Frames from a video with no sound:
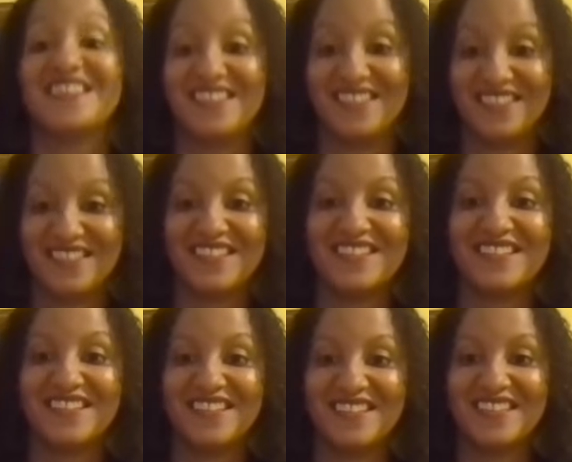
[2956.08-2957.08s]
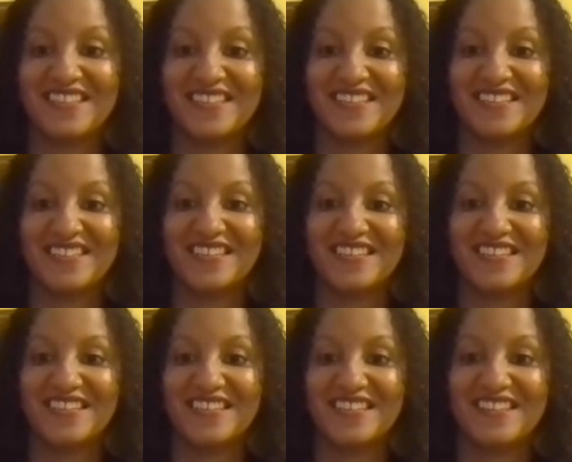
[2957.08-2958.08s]

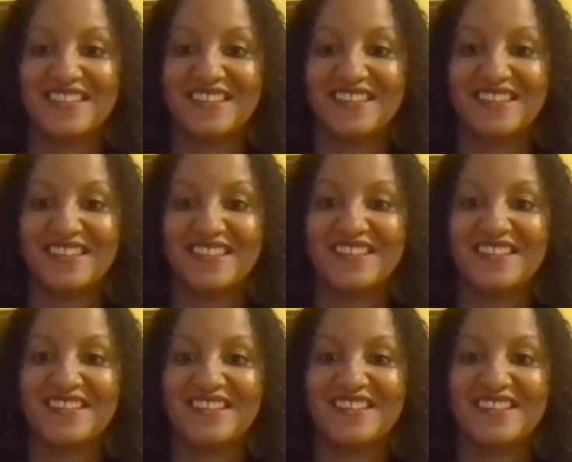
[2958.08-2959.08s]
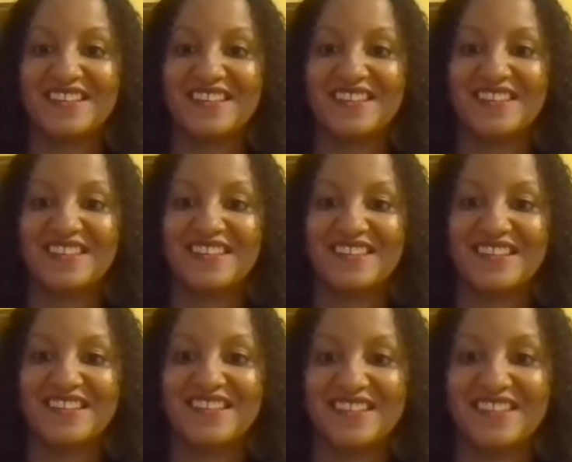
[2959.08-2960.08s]

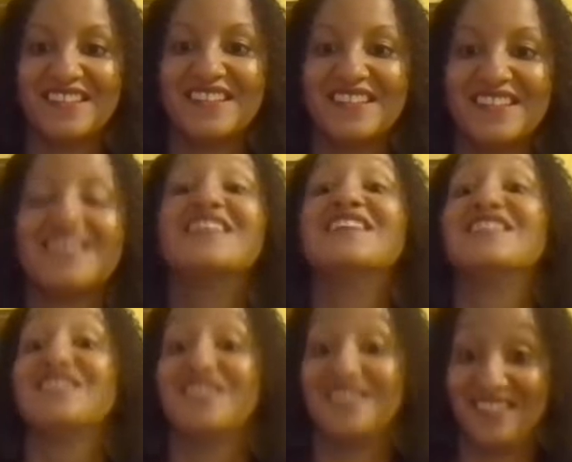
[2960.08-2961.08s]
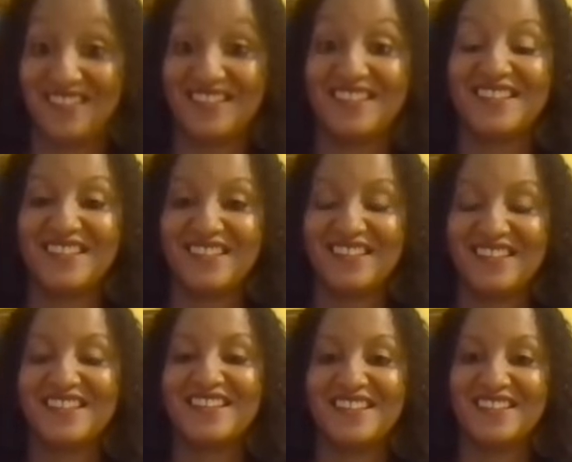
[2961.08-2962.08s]

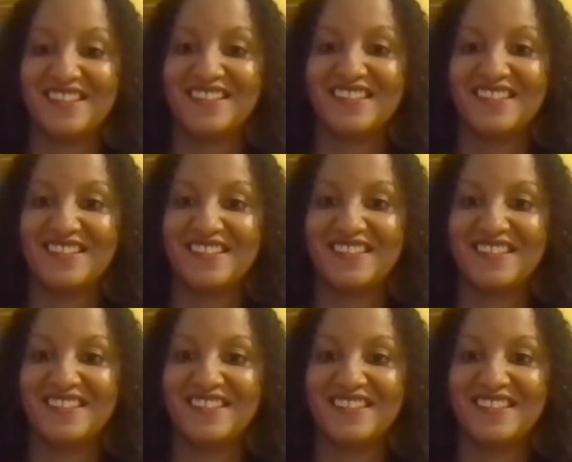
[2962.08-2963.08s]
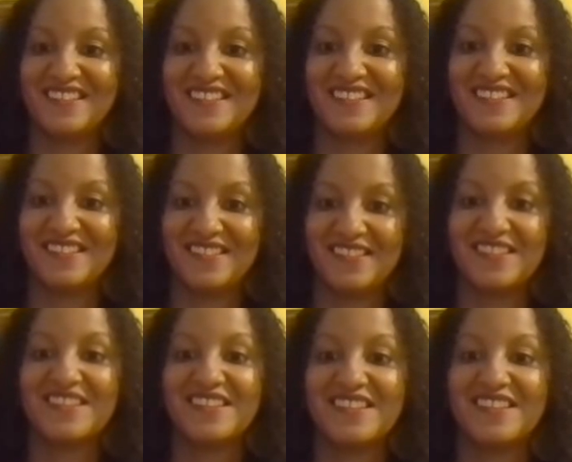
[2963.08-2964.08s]
[no speech]